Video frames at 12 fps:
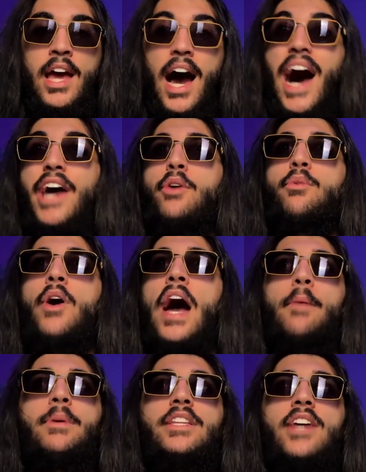I don't know how
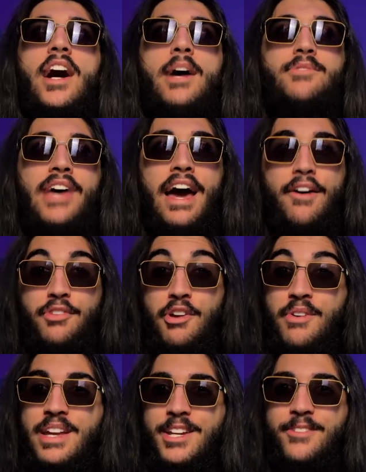many times I have to
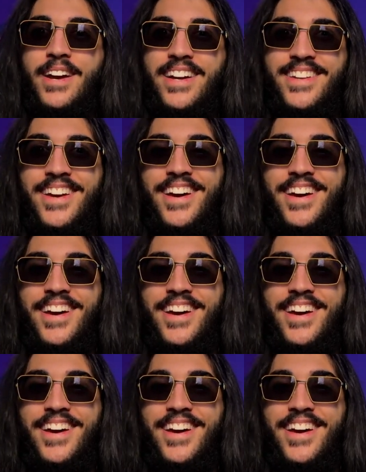reiterate